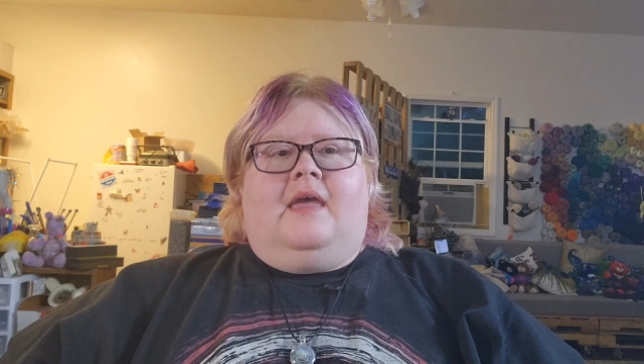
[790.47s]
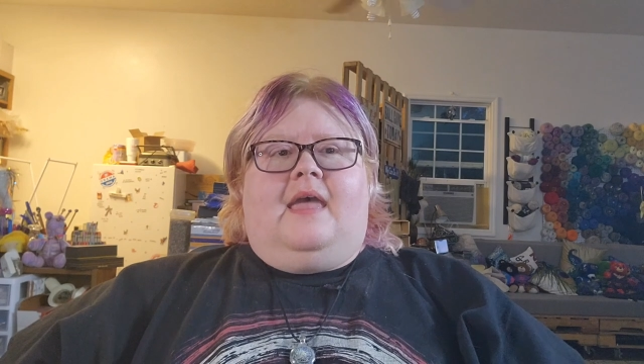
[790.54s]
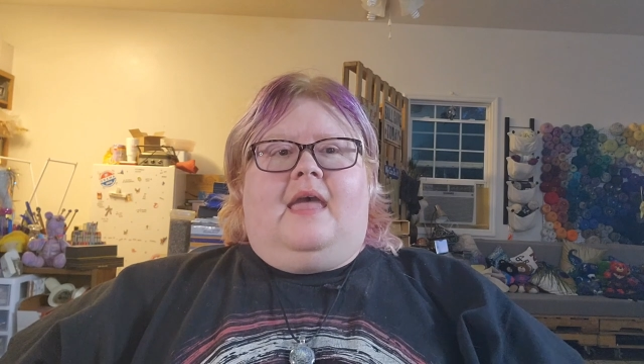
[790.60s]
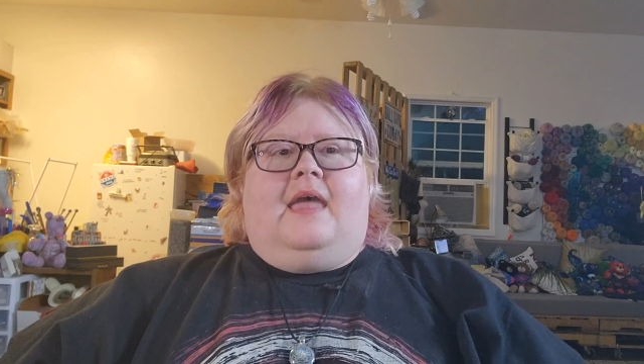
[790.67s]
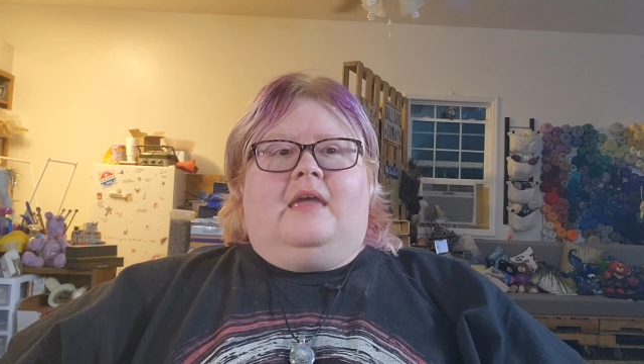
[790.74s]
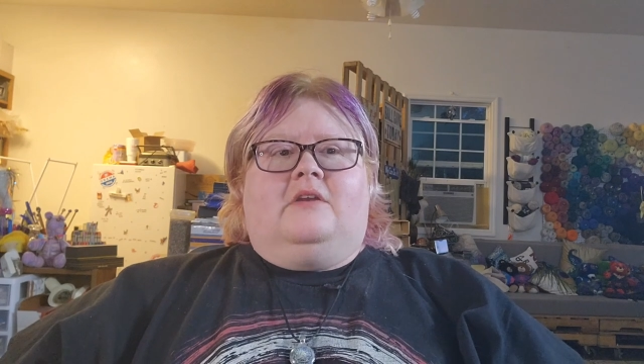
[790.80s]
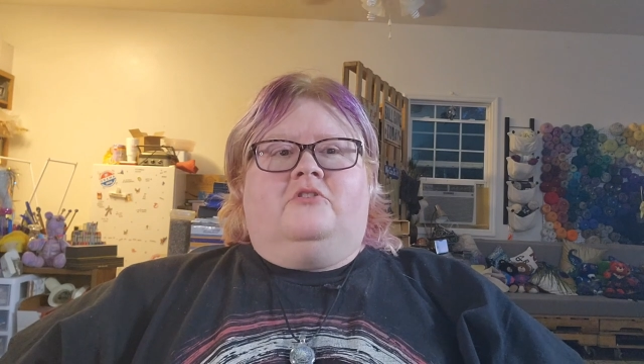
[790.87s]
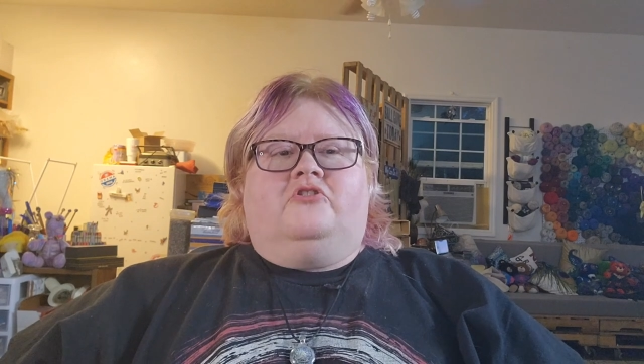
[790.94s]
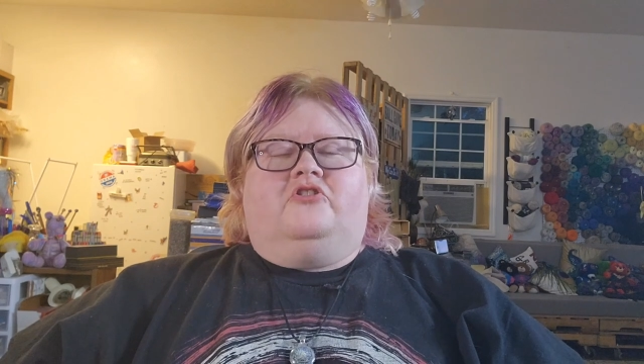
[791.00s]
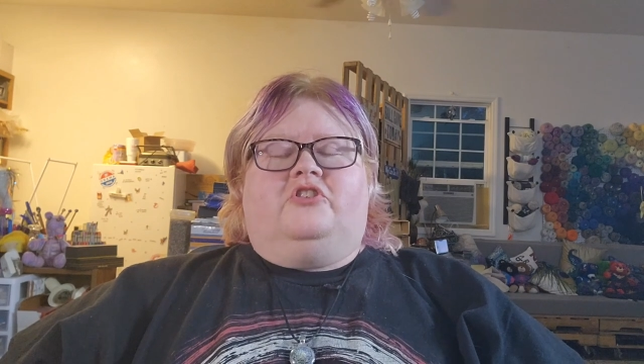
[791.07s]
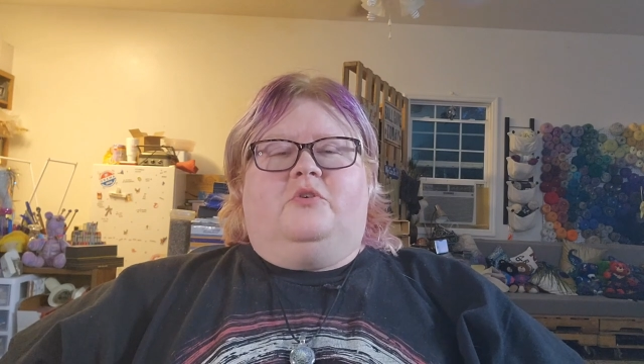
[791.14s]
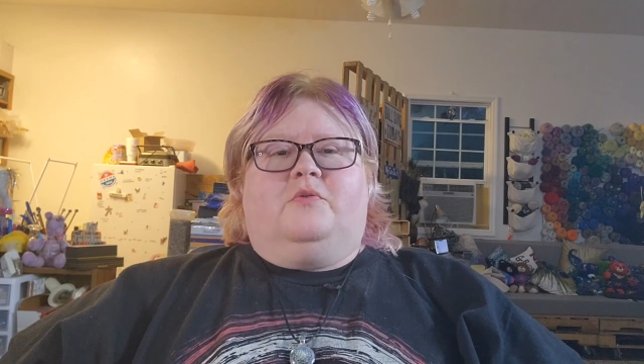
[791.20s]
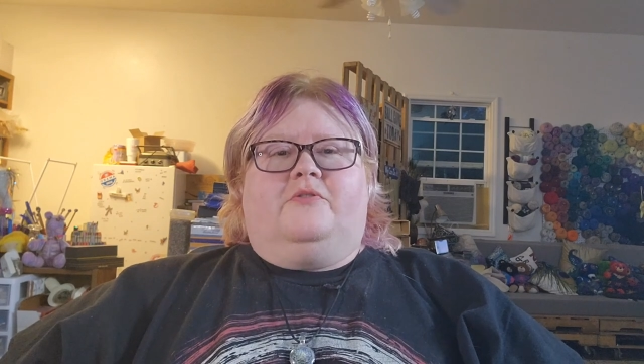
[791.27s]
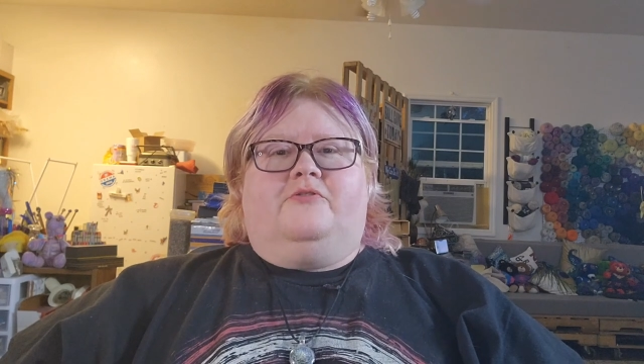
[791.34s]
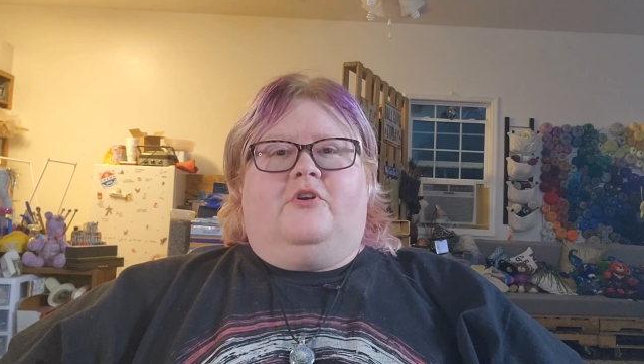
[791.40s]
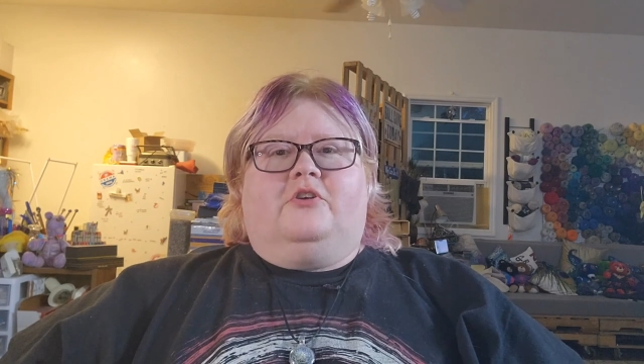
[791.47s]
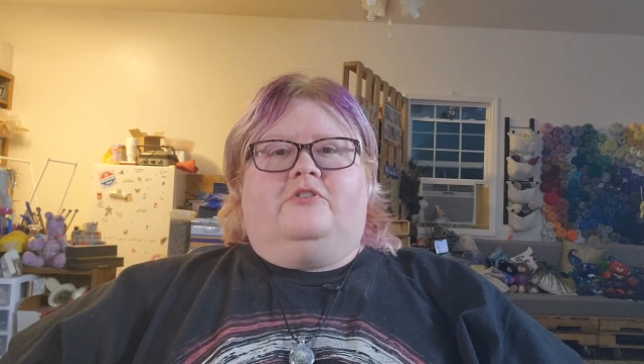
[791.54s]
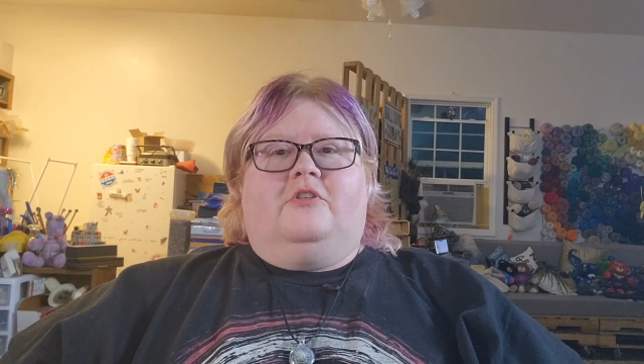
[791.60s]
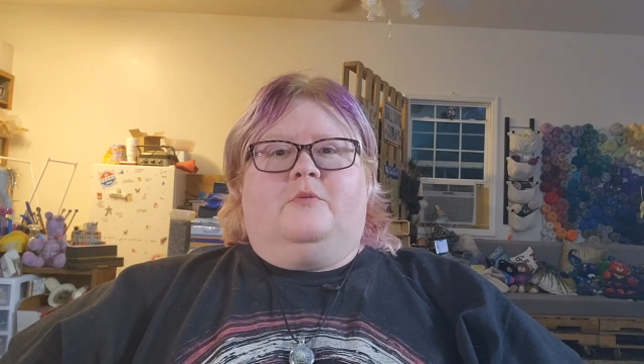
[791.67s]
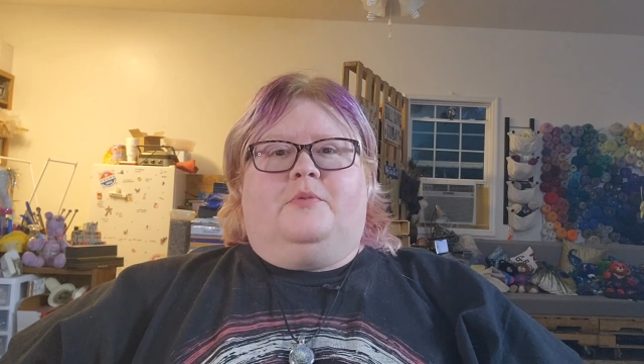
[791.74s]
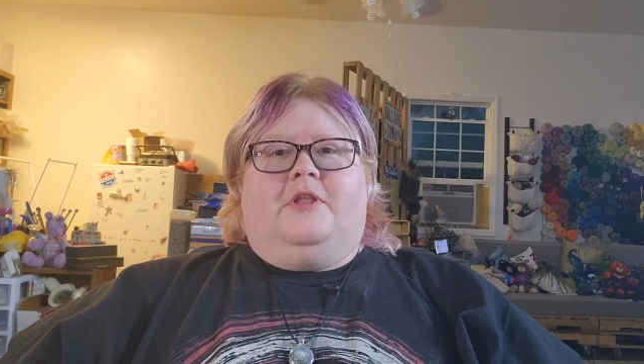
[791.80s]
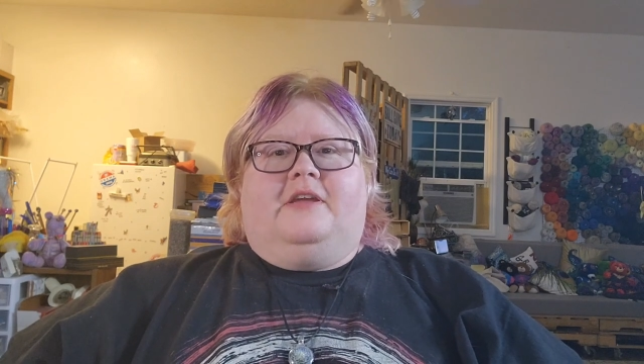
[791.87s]
and she referred
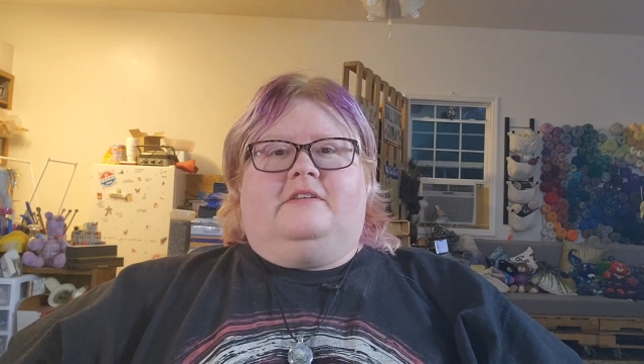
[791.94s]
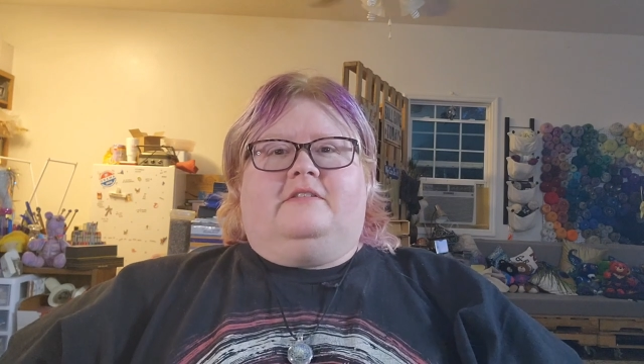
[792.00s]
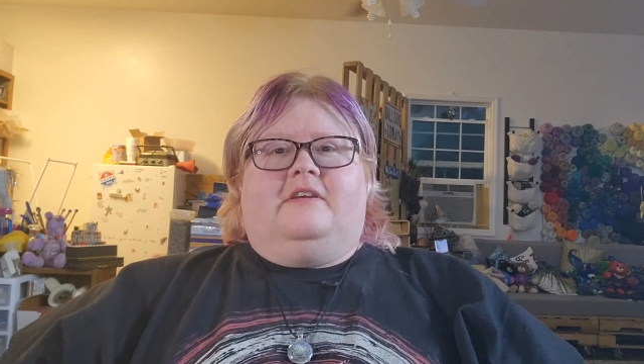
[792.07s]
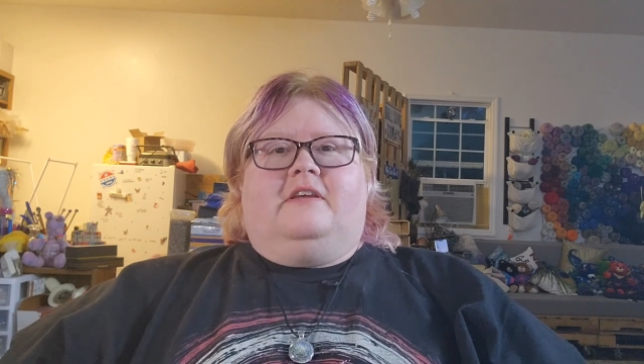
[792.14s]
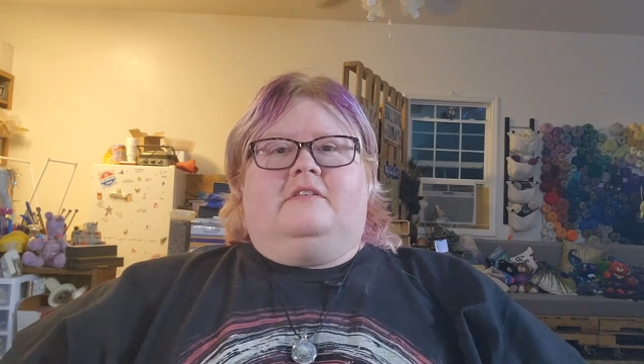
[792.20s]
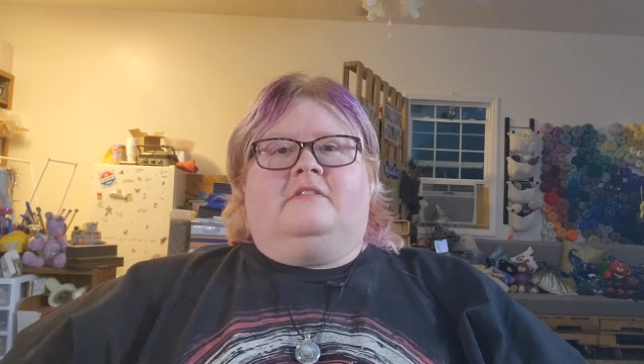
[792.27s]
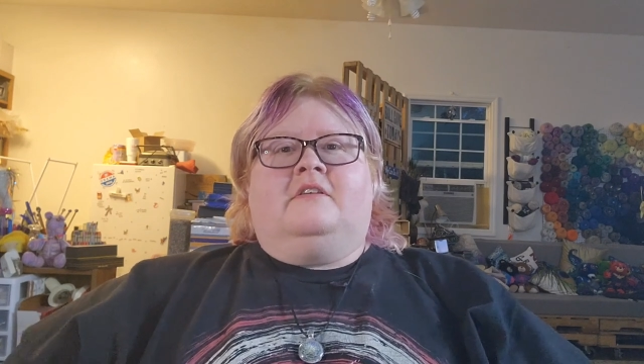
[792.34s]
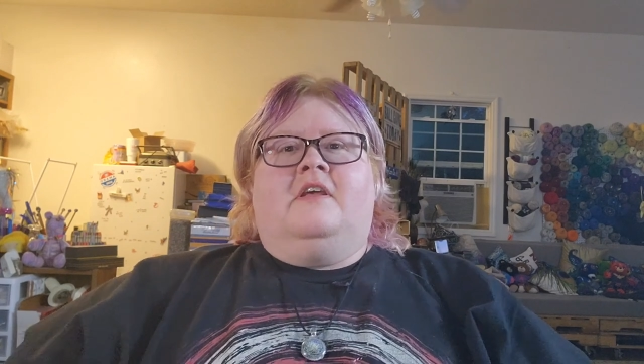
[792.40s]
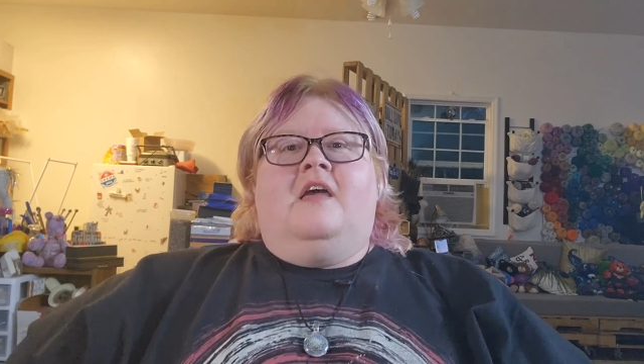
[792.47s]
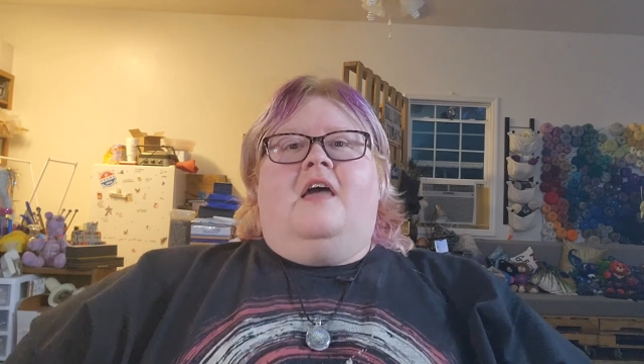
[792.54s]
to the place as